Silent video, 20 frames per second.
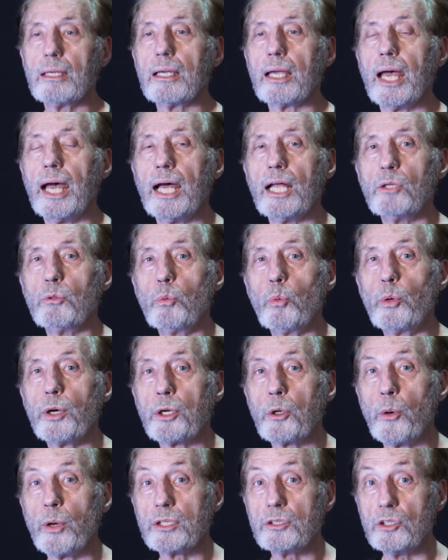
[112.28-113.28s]
and we're
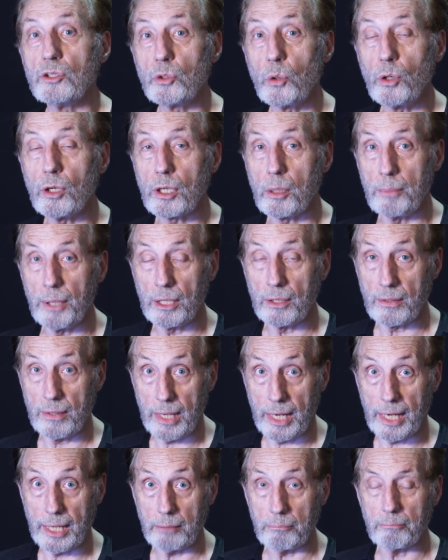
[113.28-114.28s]
going to talk about
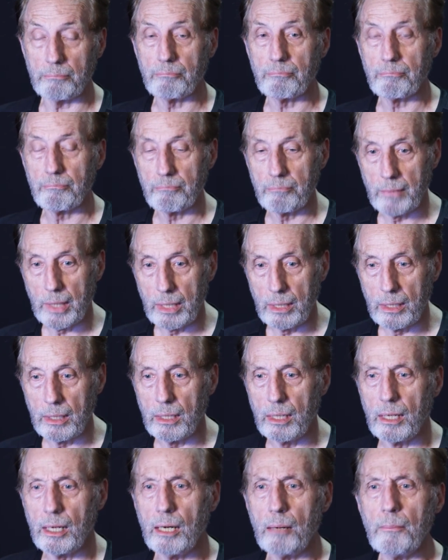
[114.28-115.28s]
that
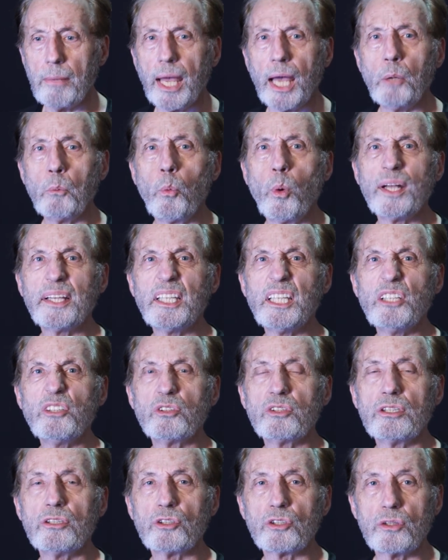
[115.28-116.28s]
and what
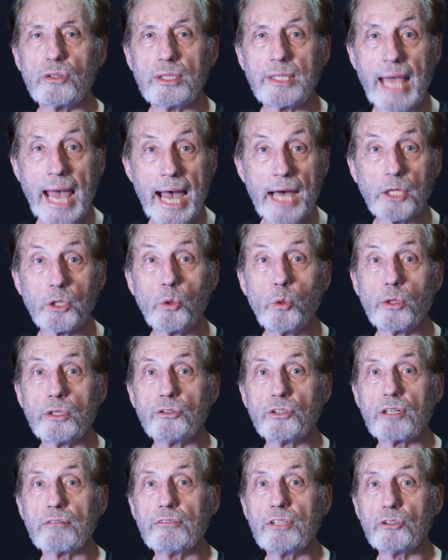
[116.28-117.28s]
these
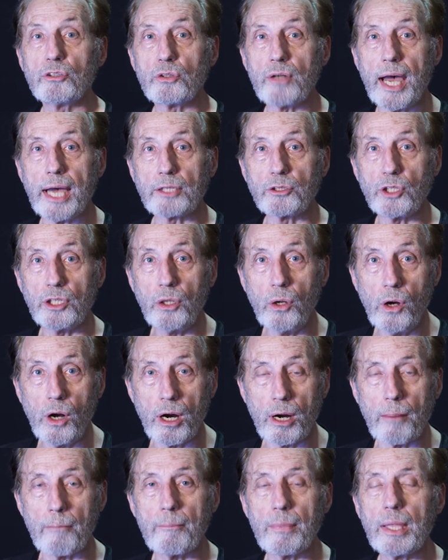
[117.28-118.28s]
categories of distraction
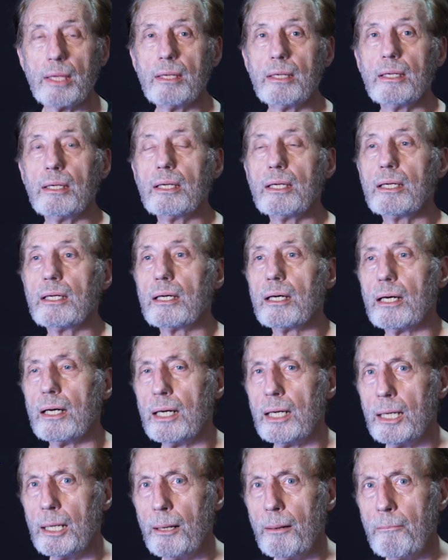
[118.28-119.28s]
are.
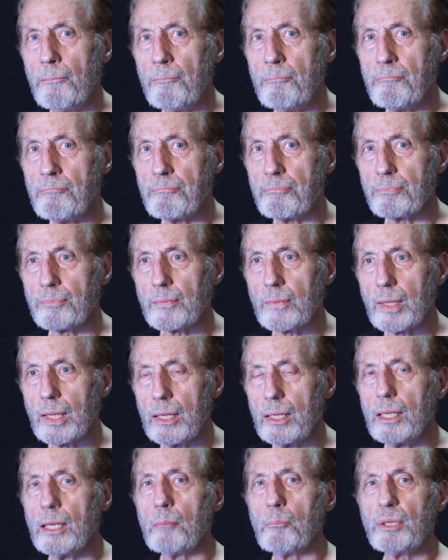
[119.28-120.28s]

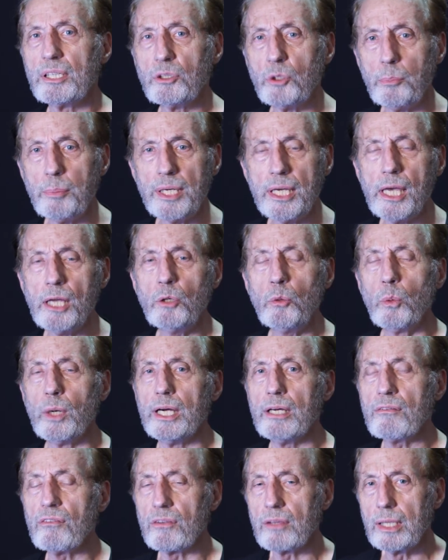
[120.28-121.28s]
But to begin
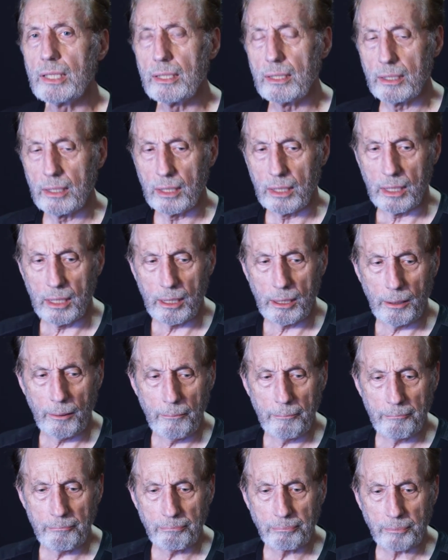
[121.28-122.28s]
with,
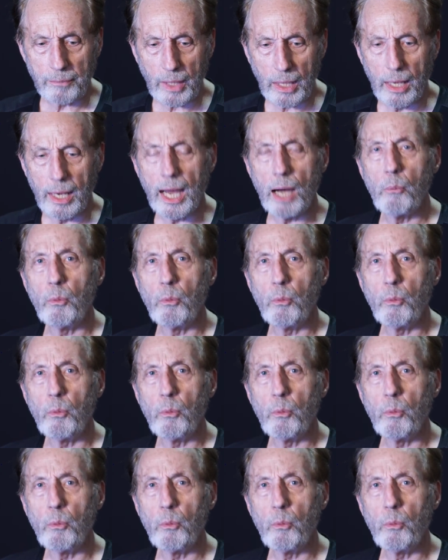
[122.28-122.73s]
I